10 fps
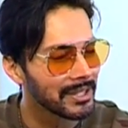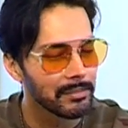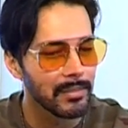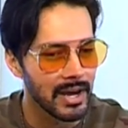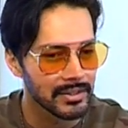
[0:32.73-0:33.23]

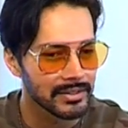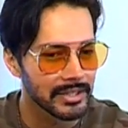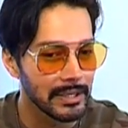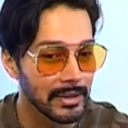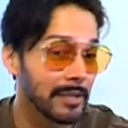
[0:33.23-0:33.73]
Matlab March,
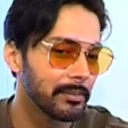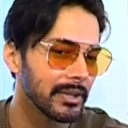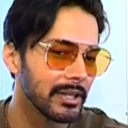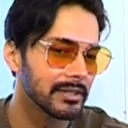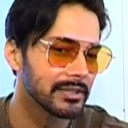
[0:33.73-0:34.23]

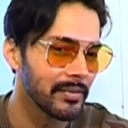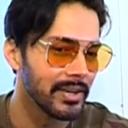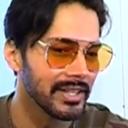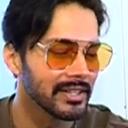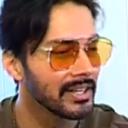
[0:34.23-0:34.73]
April
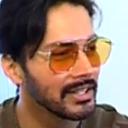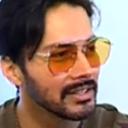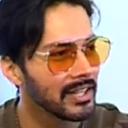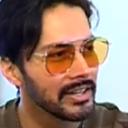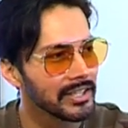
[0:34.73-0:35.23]
17th,
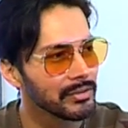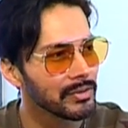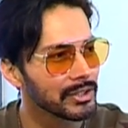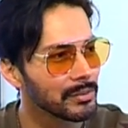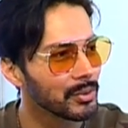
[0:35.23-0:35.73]
18th, 19th,
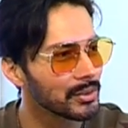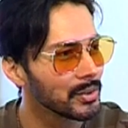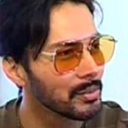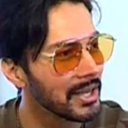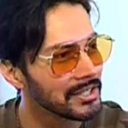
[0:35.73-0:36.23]
we were
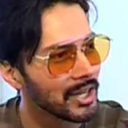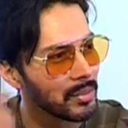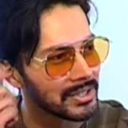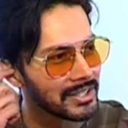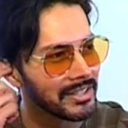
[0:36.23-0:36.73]
supposed to do
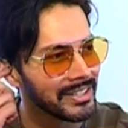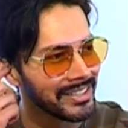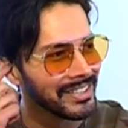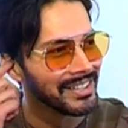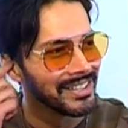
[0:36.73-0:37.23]
Bajirao Mastani.
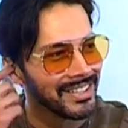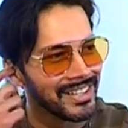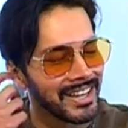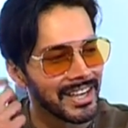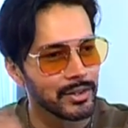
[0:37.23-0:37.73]

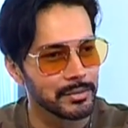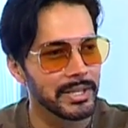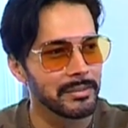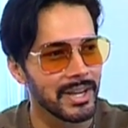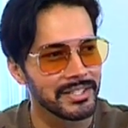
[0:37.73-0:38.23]
And I was
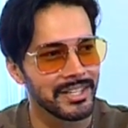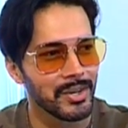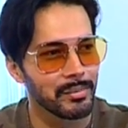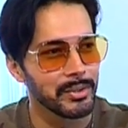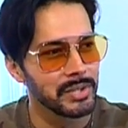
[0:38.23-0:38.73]
playing
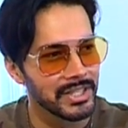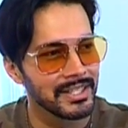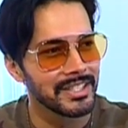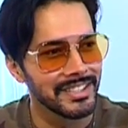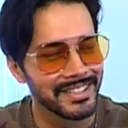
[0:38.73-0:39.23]
Bajirao,
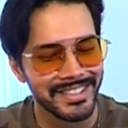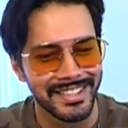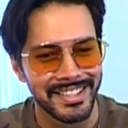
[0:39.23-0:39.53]
musical ke liye.